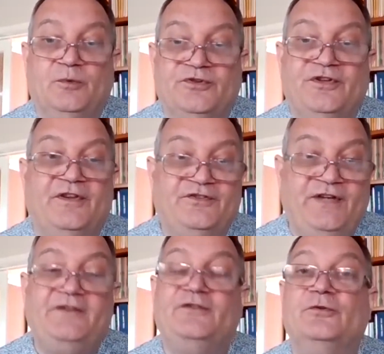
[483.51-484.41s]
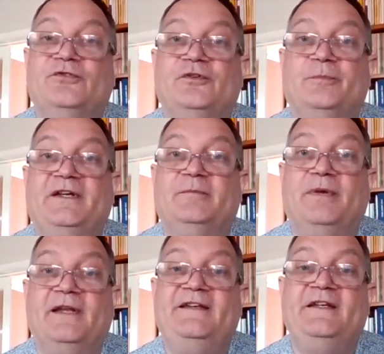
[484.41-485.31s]
was that the schedules should be
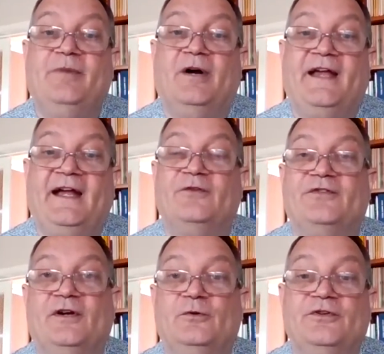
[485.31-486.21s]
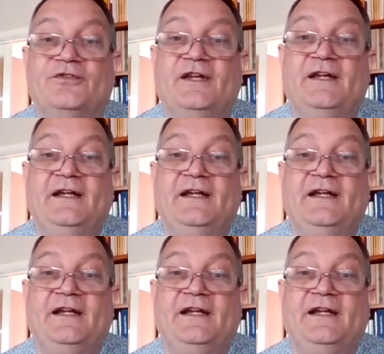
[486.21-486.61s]
completed by the householders